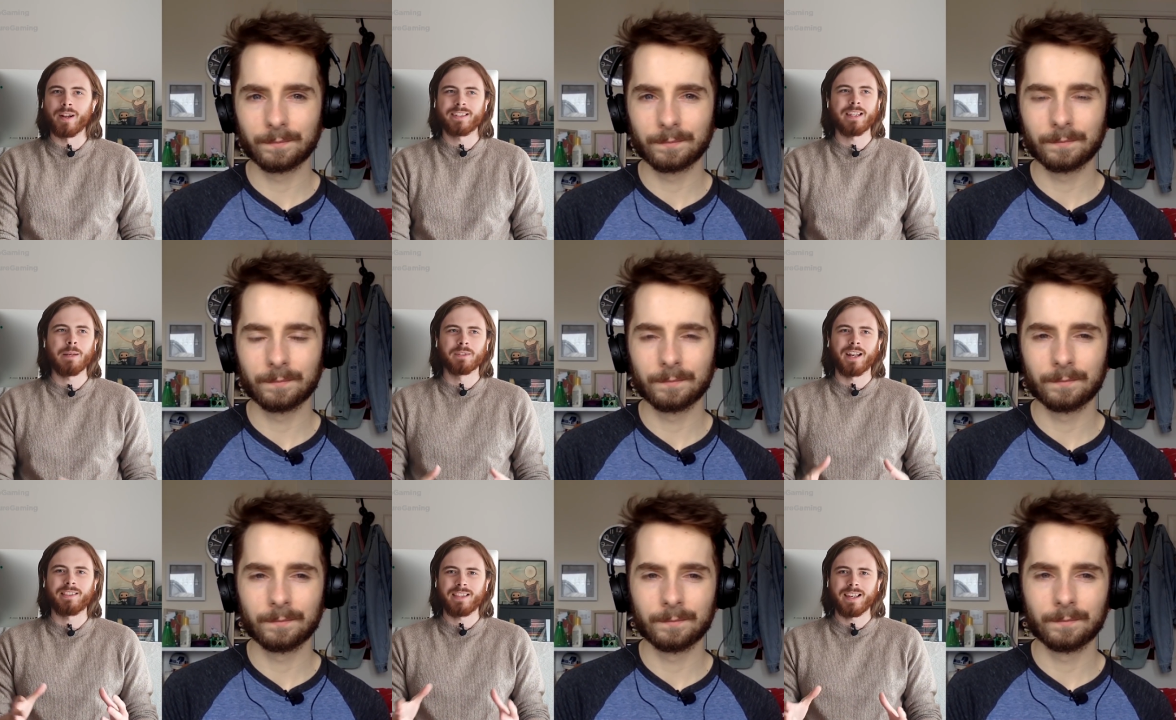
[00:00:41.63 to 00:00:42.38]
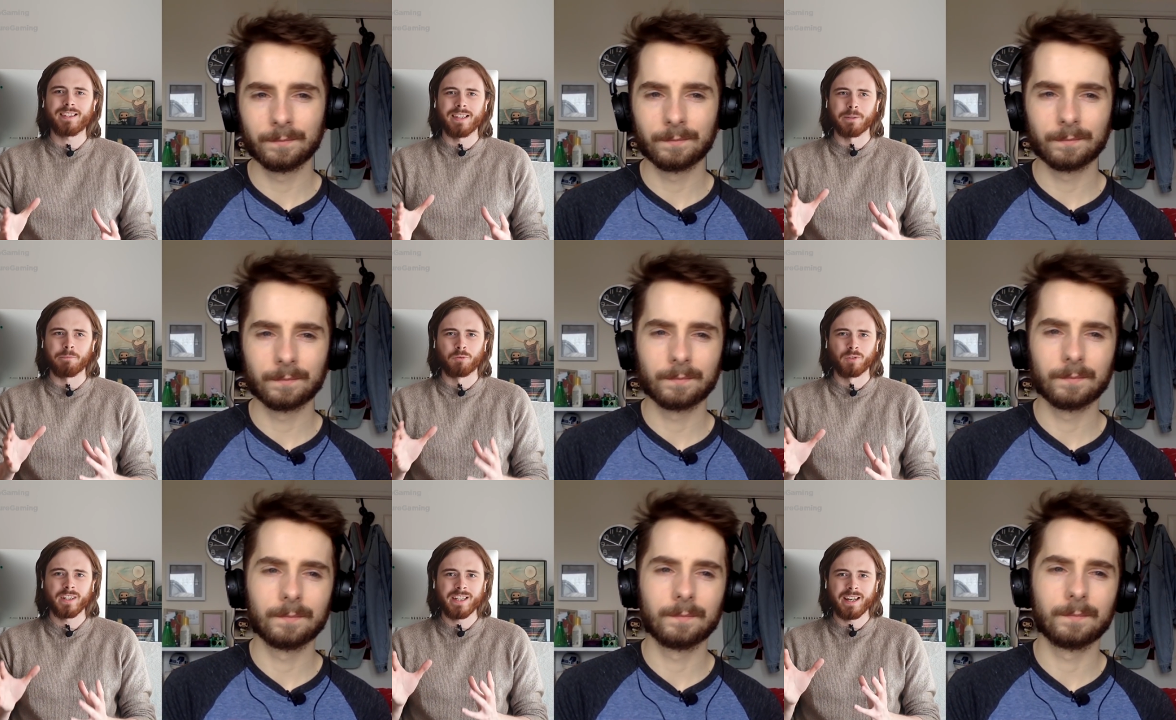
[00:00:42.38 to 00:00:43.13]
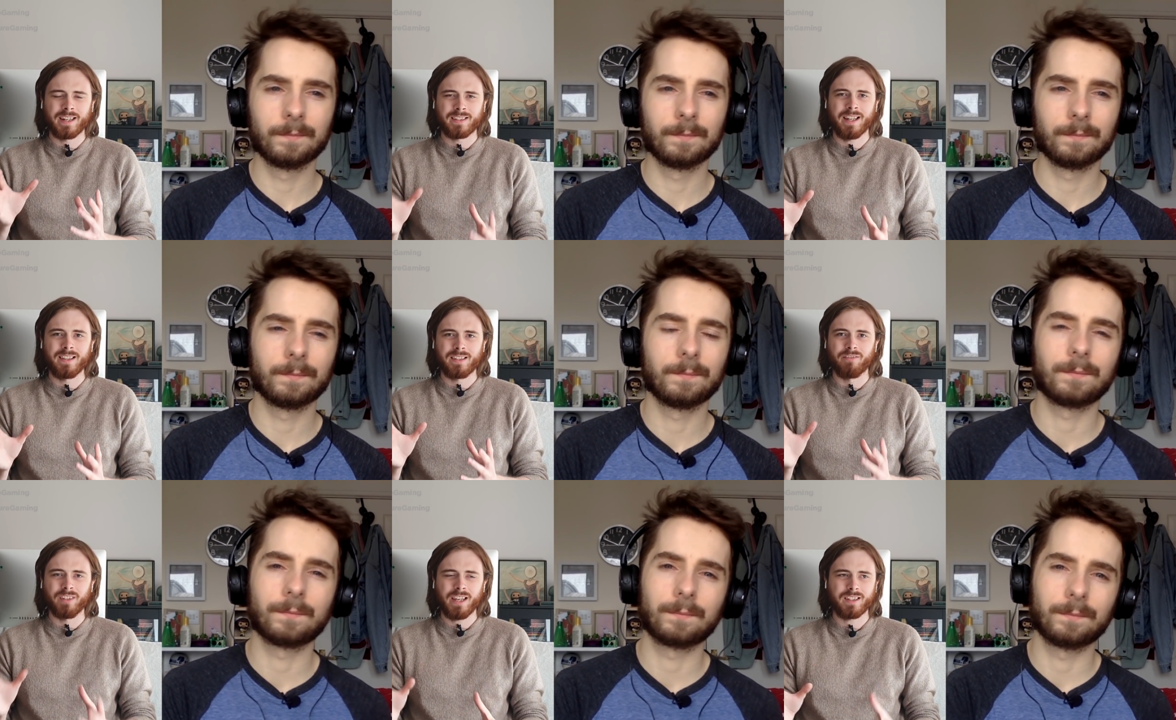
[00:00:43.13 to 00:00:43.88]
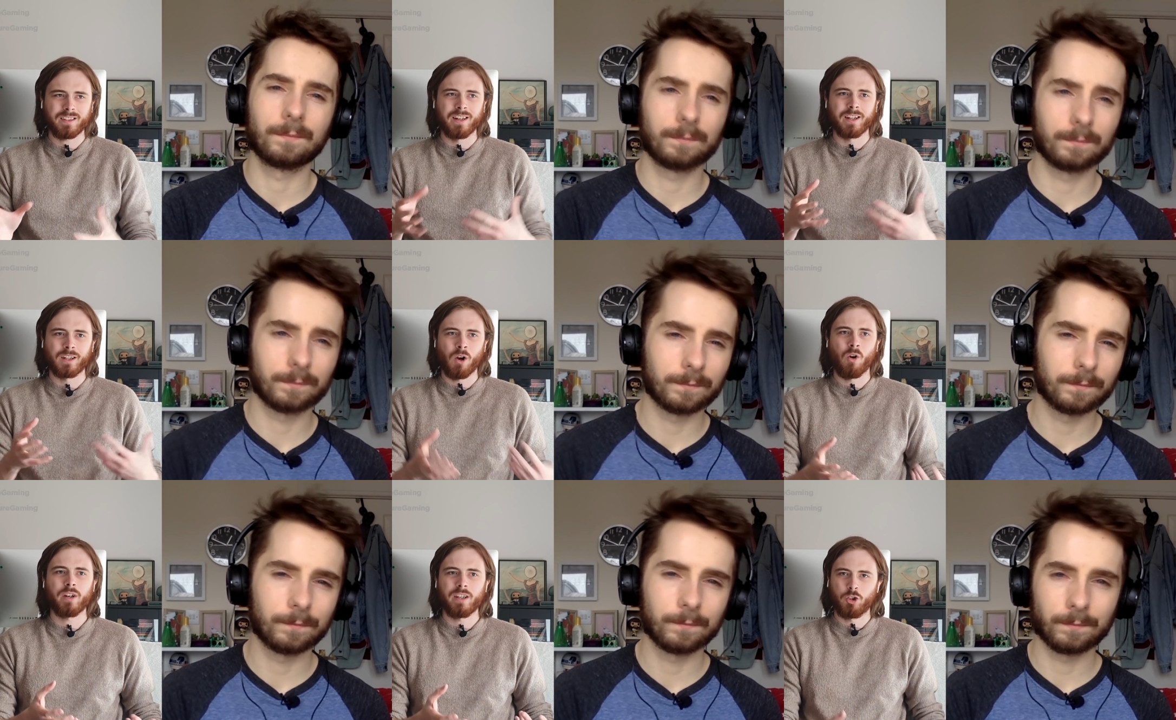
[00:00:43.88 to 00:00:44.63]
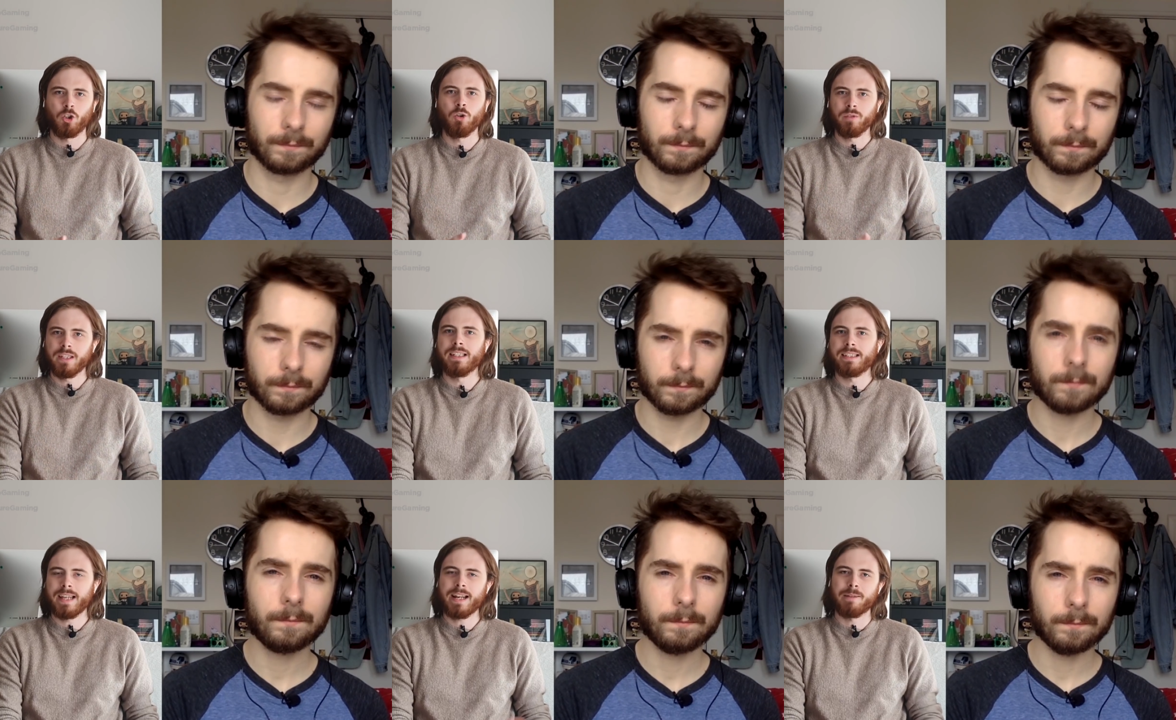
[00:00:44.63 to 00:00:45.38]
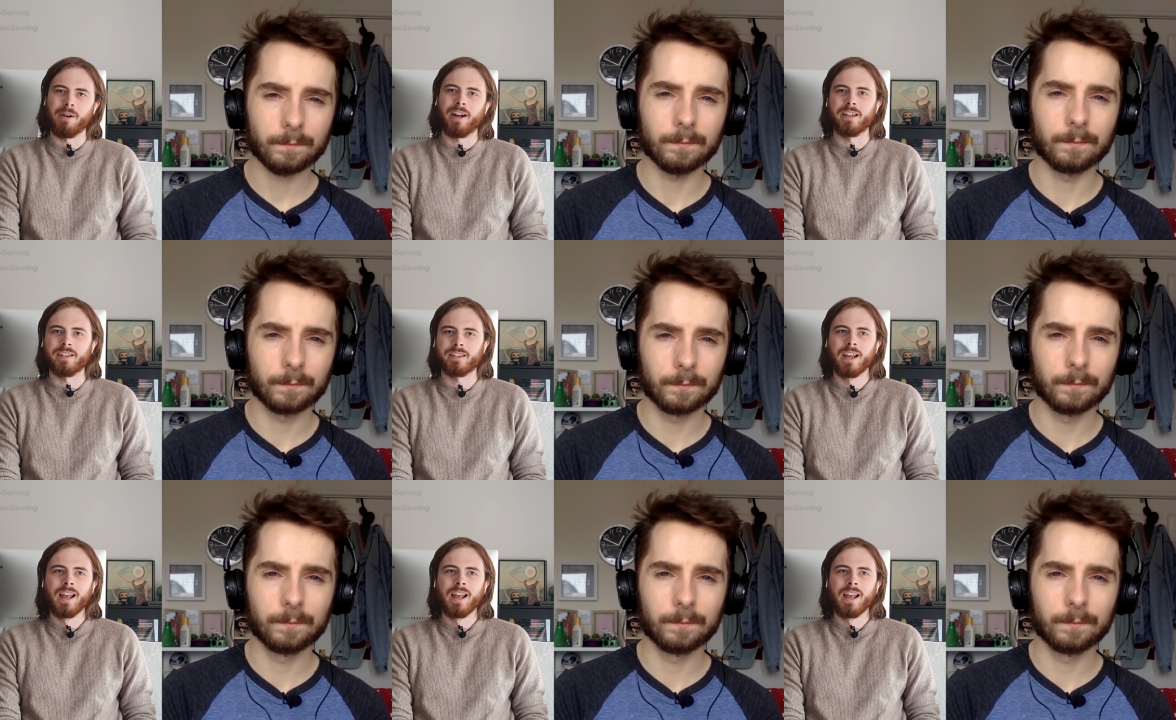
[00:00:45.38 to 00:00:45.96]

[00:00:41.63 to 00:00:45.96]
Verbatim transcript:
Speaker 1: It seems like this is a pretty extensive list, and according to these data miners,